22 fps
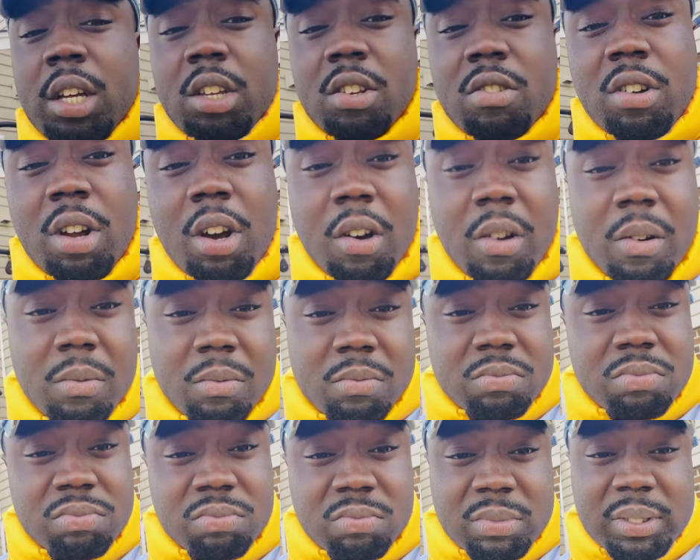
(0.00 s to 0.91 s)
you know,
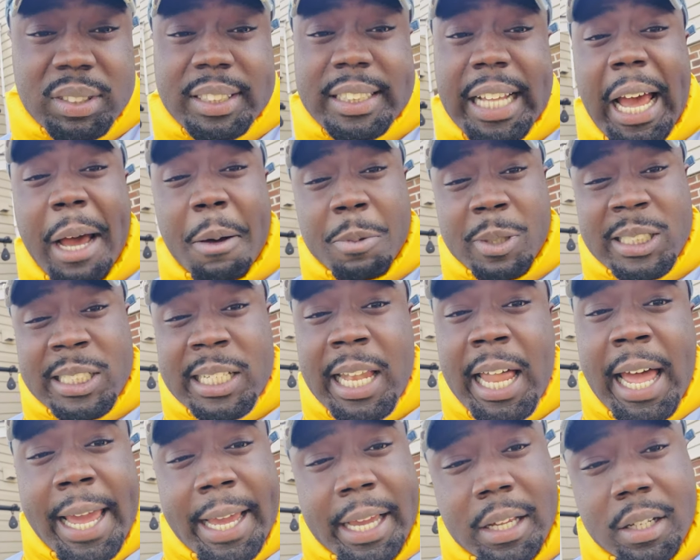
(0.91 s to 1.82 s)
that was
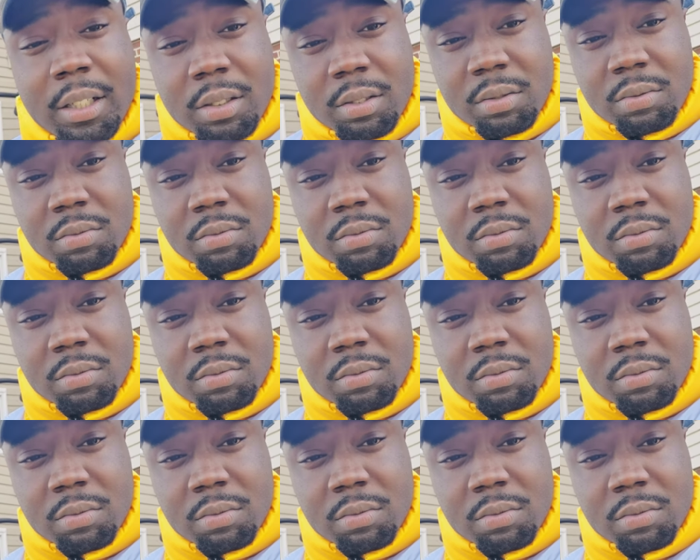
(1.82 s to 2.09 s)
light.